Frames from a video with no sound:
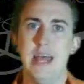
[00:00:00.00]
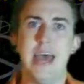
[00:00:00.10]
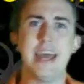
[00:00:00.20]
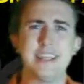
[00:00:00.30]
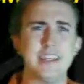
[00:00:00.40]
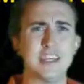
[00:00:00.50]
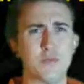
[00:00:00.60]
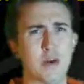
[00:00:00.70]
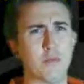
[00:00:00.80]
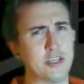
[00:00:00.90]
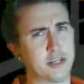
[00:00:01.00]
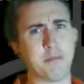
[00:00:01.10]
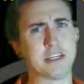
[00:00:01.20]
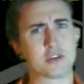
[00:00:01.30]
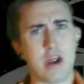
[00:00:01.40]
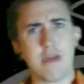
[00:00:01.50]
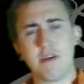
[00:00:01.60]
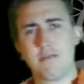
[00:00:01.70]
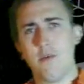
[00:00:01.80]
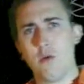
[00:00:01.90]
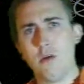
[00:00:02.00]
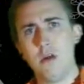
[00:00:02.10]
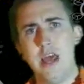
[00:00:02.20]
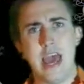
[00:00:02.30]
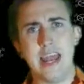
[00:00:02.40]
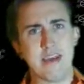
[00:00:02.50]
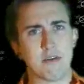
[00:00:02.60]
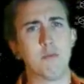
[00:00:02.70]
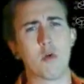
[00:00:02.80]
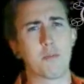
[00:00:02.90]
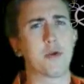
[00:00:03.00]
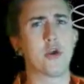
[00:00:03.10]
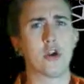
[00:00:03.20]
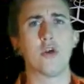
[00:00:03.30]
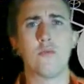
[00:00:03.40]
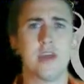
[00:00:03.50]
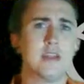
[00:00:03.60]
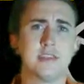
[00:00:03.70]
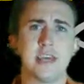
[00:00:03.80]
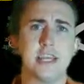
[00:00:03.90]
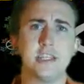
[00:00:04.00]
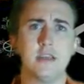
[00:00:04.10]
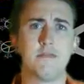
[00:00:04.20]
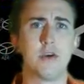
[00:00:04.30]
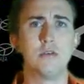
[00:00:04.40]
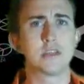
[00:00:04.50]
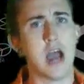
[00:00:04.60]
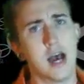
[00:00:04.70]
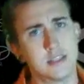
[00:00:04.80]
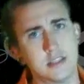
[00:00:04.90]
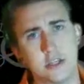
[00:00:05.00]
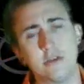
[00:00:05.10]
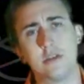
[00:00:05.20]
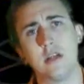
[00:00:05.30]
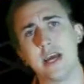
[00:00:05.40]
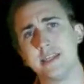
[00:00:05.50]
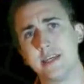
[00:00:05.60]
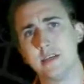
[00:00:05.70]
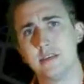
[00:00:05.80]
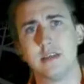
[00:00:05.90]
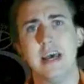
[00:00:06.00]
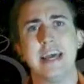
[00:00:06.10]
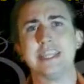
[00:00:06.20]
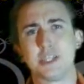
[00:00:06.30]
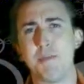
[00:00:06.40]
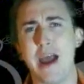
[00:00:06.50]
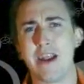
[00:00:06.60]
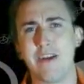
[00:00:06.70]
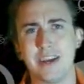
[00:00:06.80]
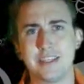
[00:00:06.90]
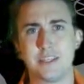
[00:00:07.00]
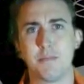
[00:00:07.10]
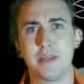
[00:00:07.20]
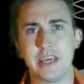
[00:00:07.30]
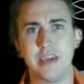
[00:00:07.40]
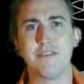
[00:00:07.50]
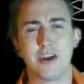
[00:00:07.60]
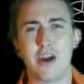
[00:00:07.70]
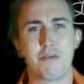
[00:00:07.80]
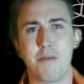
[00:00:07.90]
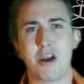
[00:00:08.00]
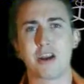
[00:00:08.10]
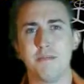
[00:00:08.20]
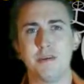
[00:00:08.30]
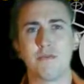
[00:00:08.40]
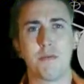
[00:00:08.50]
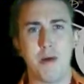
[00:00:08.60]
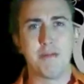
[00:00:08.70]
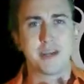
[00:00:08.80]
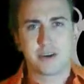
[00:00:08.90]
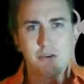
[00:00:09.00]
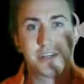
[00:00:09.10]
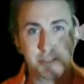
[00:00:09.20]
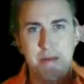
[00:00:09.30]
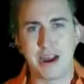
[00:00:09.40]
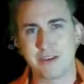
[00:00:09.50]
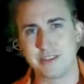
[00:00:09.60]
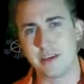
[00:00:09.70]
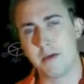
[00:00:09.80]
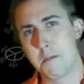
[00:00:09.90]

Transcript: And isn't this what we should be striving for? An ever more pure realization of those constitutional ideals inspiring us to believe in our remarkable republic or democracy?